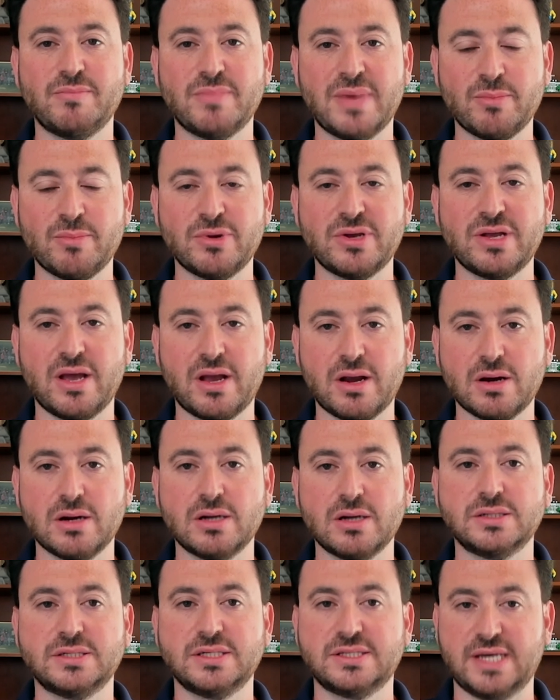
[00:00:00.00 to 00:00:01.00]
memory
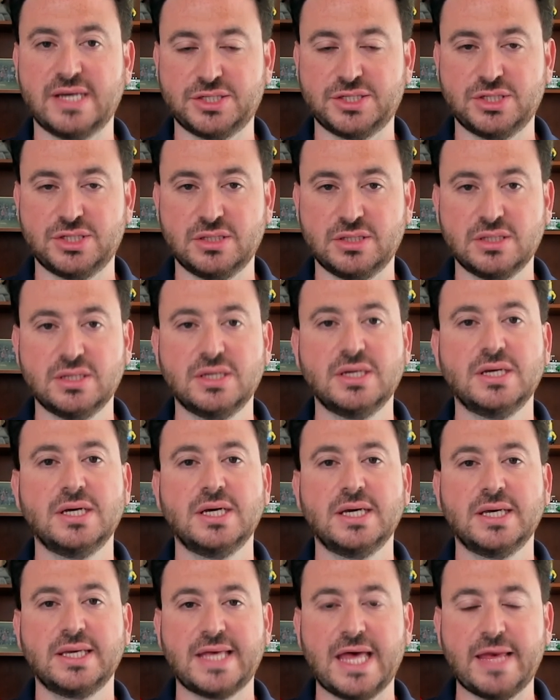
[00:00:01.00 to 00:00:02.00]
error detection.
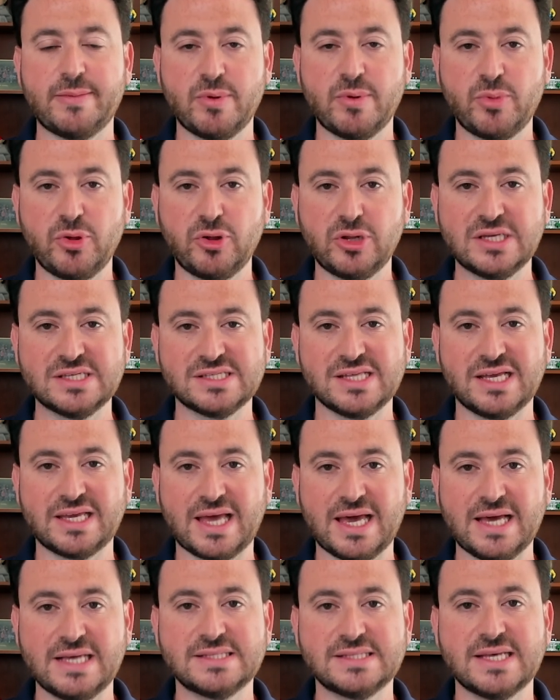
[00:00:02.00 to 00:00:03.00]
Capabilities like
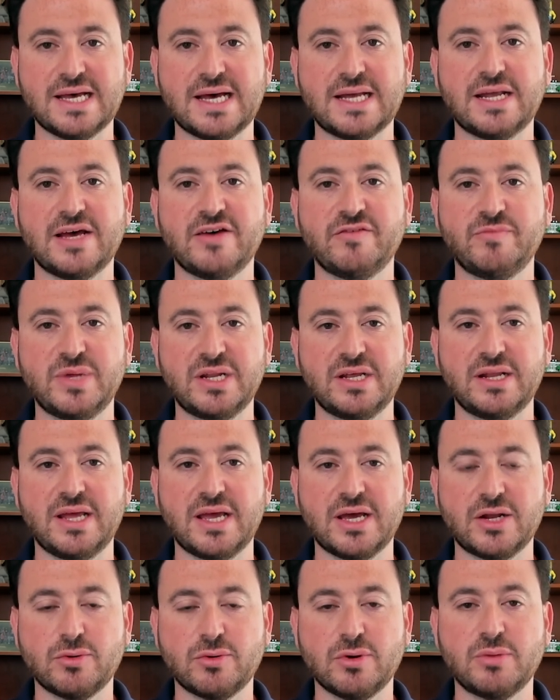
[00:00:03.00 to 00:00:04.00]
ASAN have been in
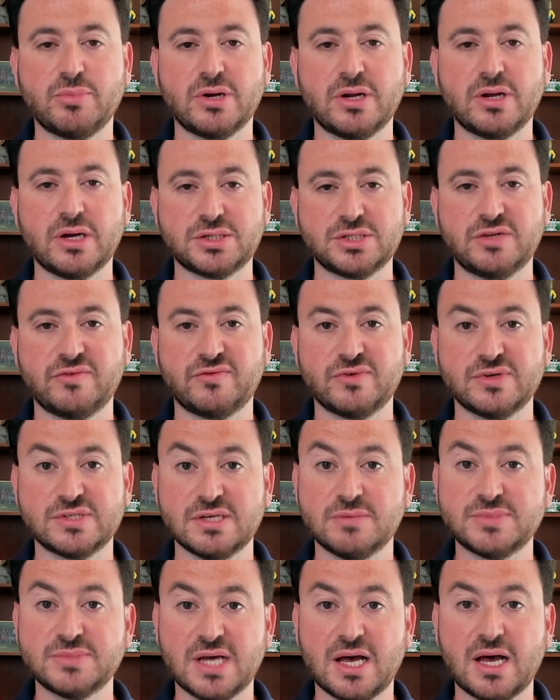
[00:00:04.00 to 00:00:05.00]
Android production for
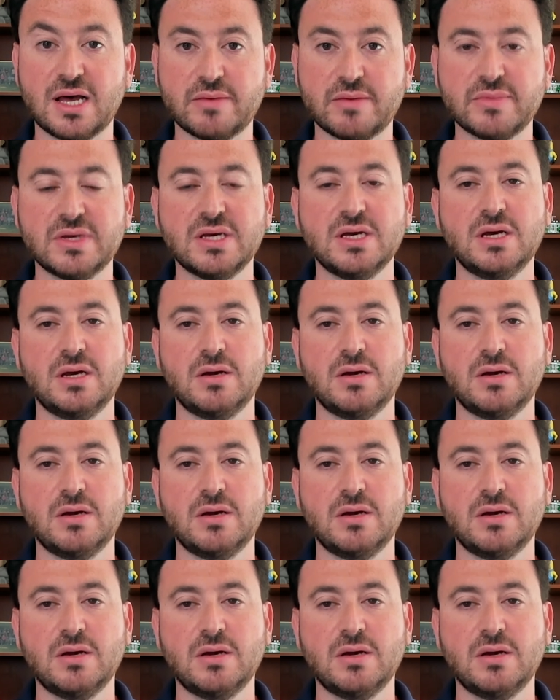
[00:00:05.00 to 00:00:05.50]
some time,